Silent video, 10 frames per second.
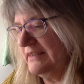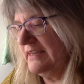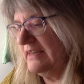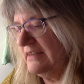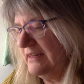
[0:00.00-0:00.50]
The
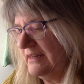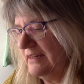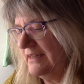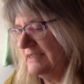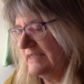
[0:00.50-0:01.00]
other,
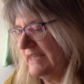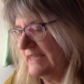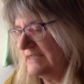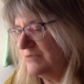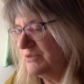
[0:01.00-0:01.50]
Ida
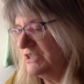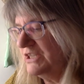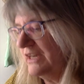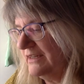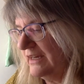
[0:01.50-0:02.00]
guessed, was
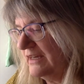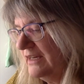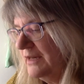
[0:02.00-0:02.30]
younger,